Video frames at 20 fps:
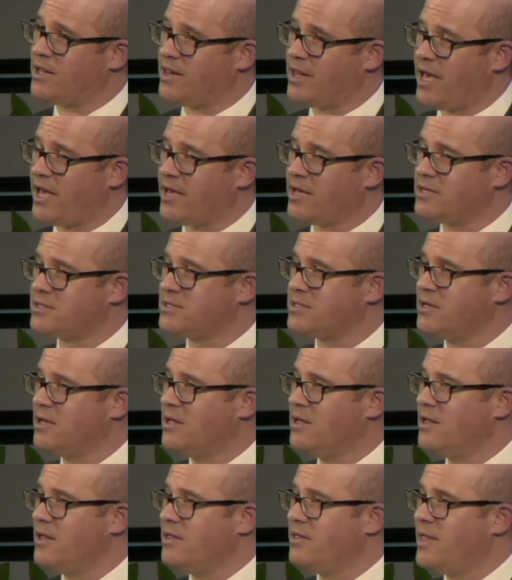collects
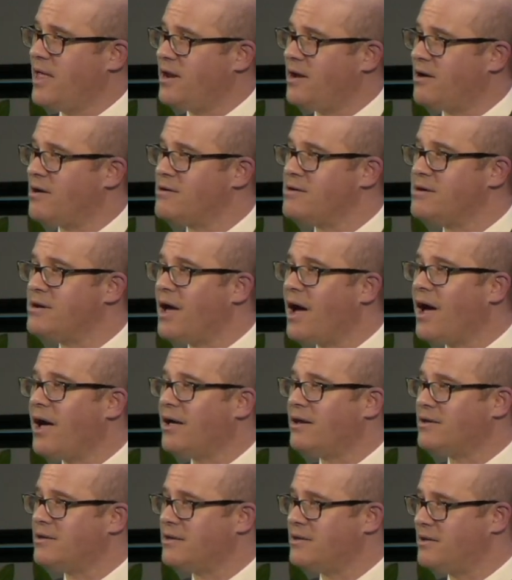that are
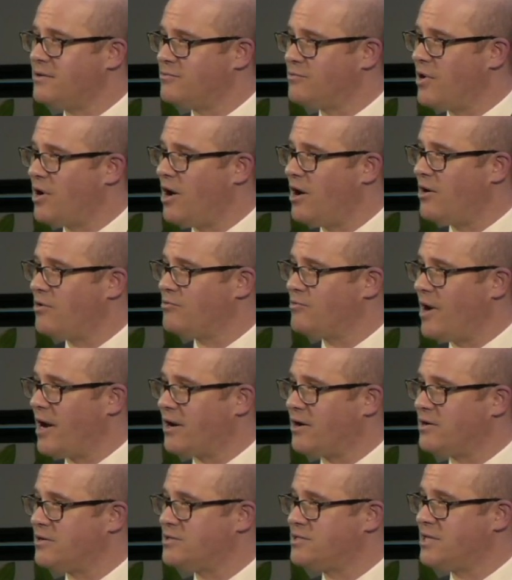not
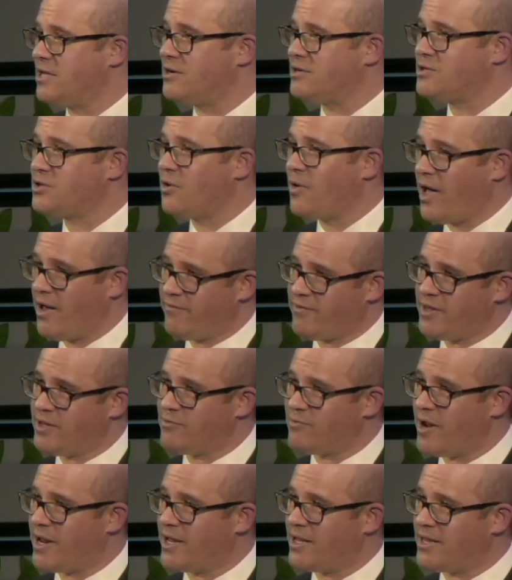records that are so heavily
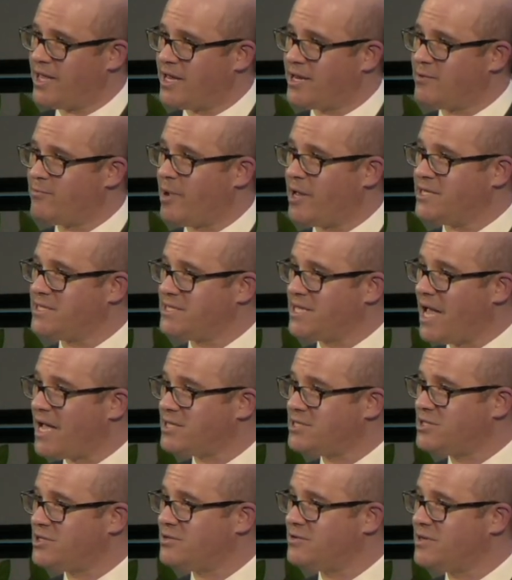regulated by
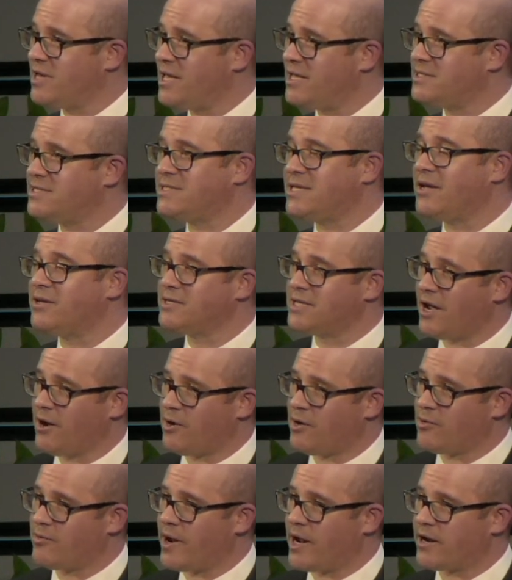statute as cell
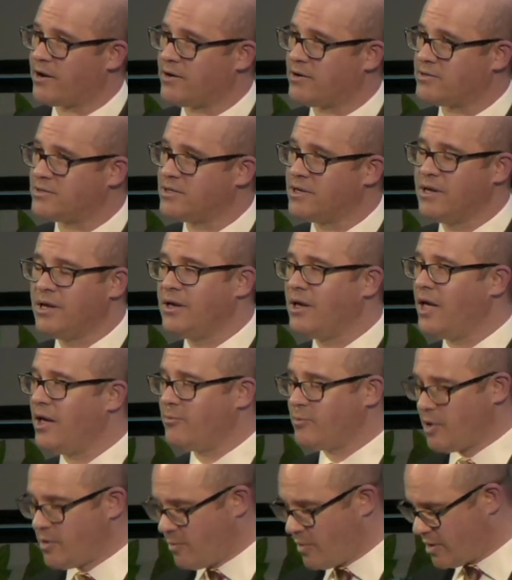tower records.
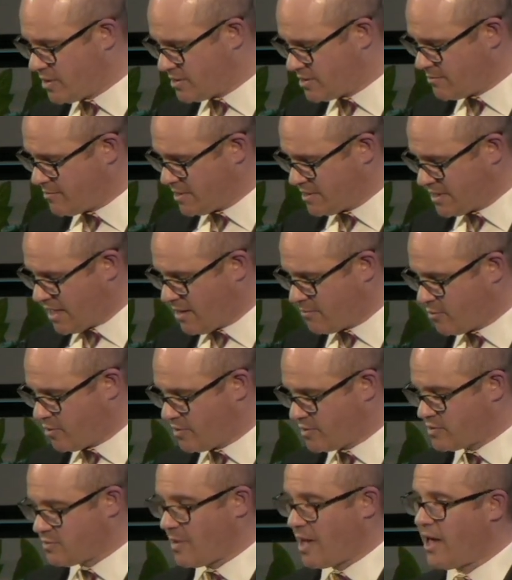And what are some
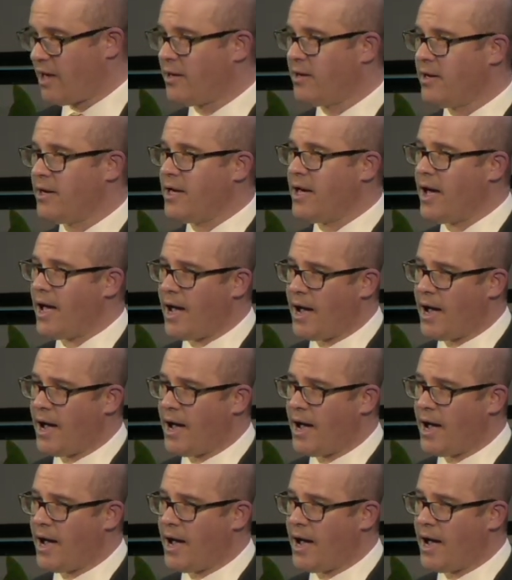examples? Well,